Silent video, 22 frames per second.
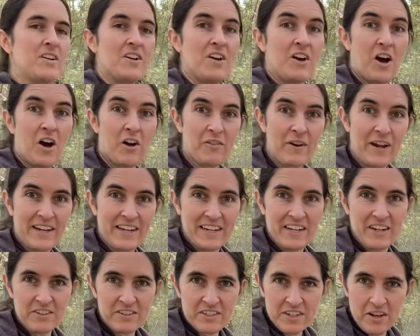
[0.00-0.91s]
All right,
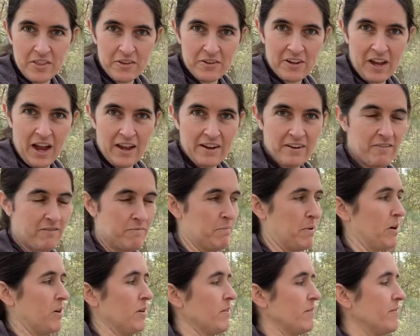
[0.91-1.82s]
here's another kind of
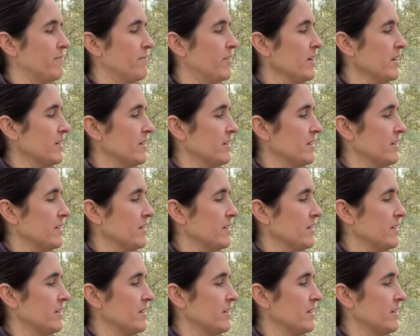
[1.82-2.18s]
bird foot.